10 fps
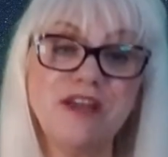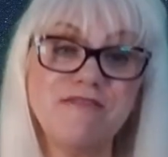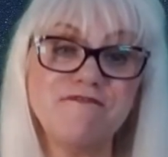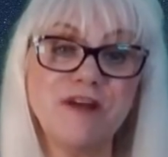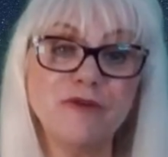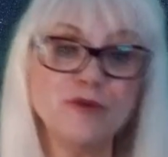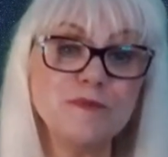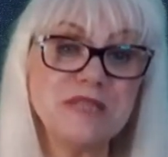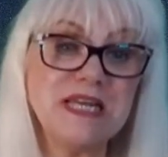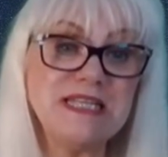frown
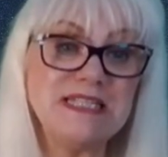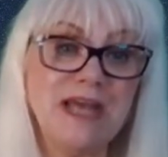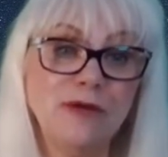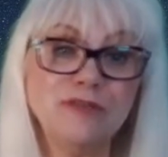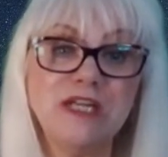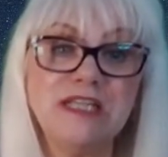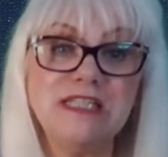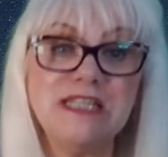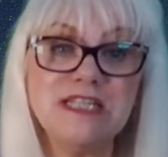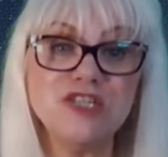upside down, and you
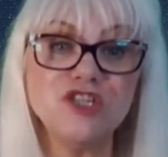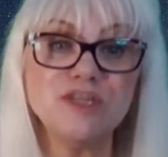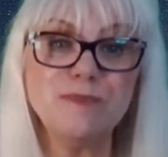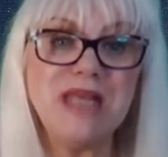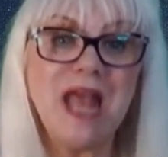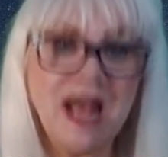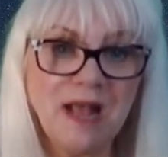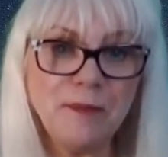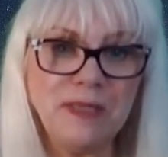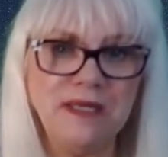need to just be
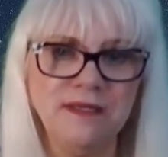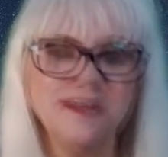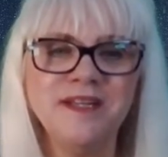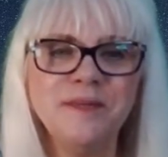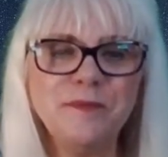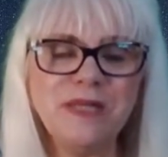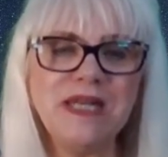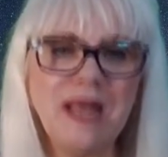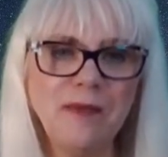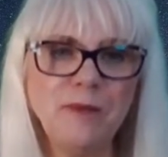happy. Be
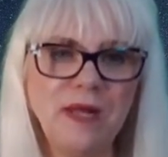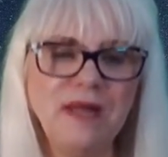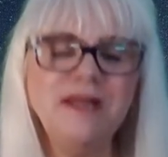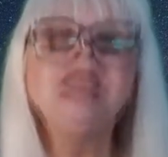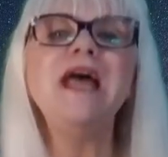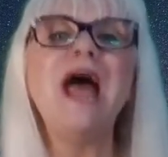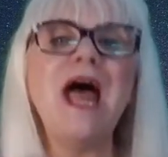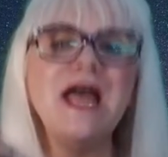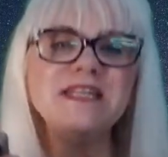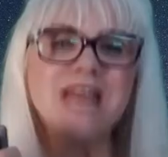happy
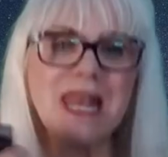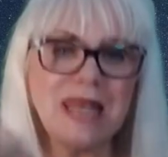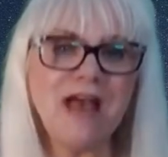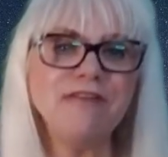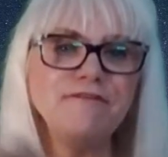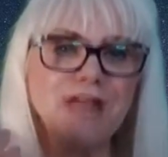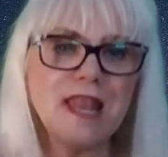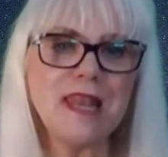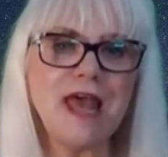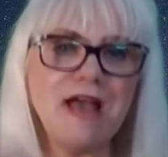and laugh,
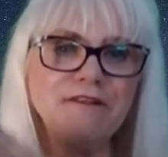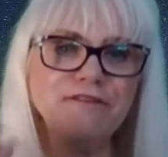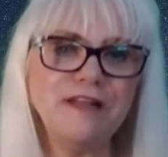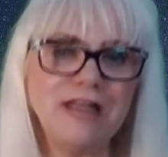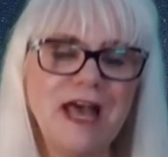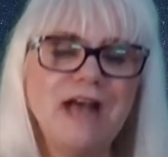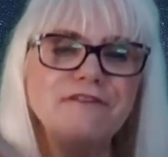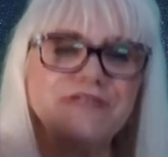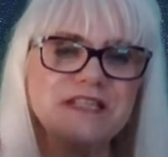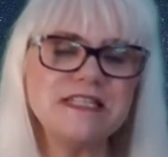laugh, laugh.
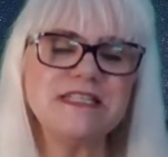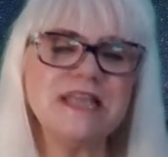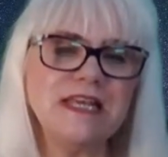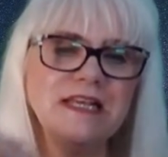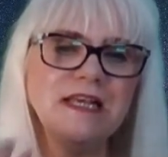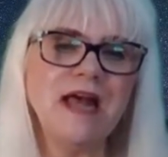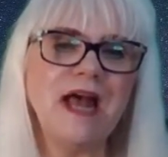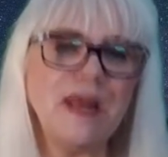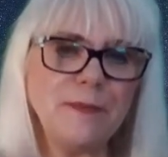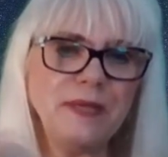Sing
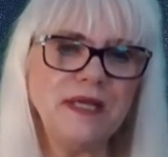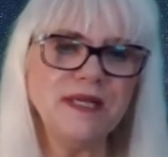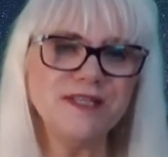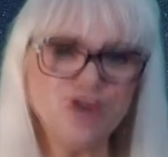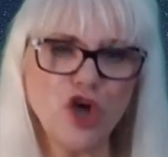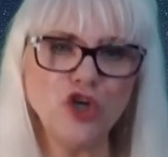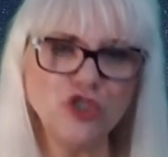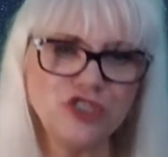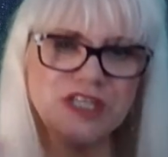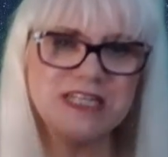happy
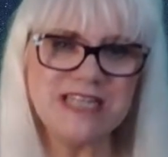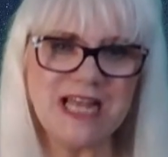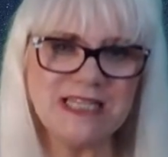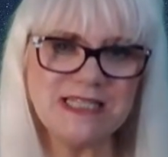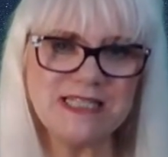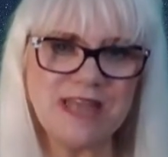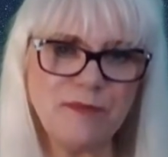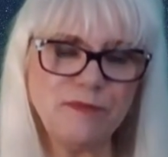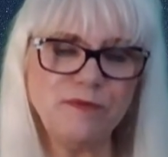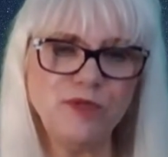songs, dance to
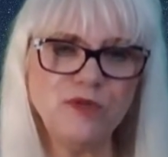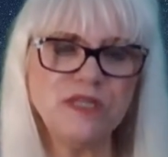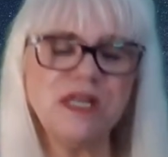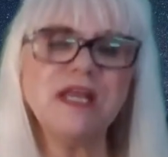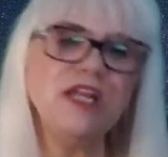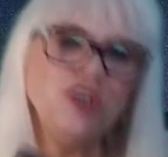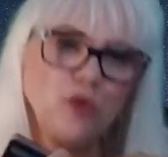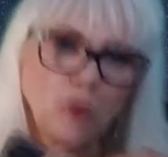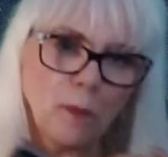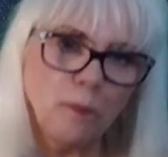happy music, and you
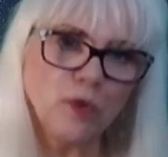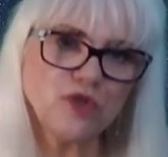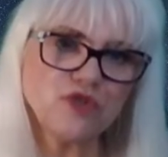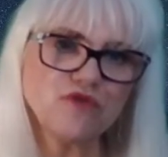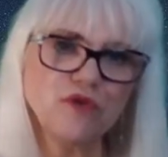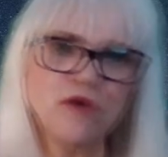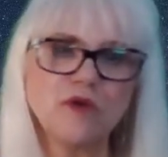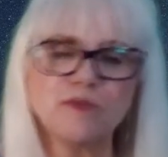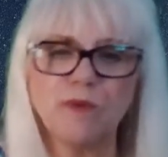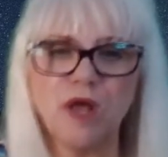will bust through
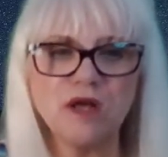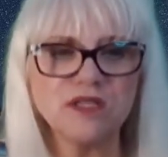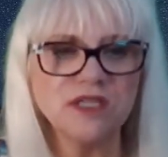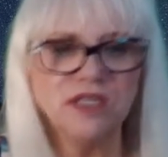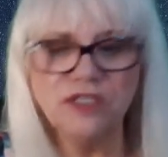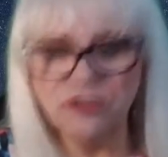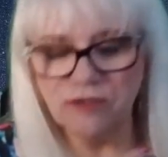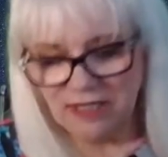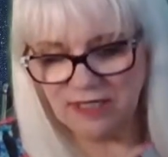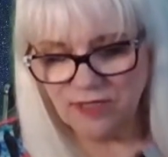those blocks. You'll
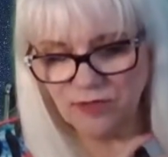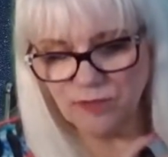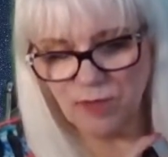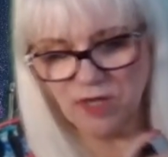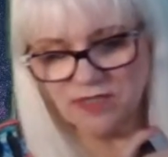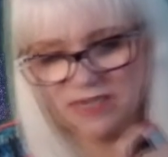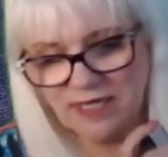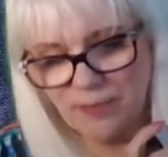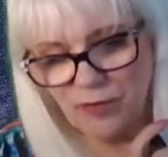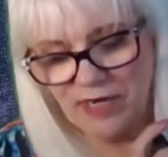clear those blocks,
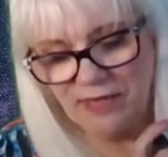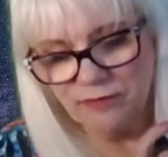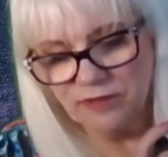Nikki Brown.